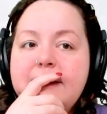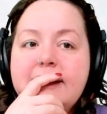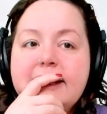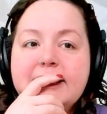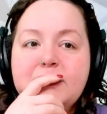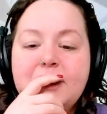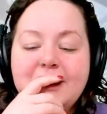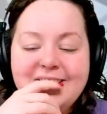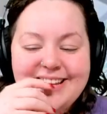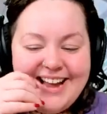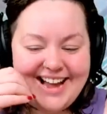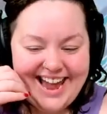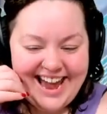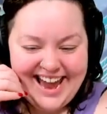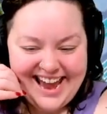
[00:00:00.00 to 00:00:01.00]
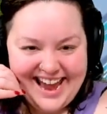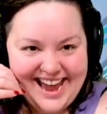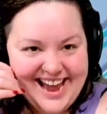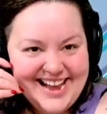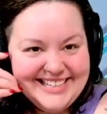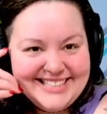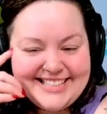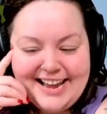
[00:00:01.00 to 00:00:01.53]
the Discord. Nice.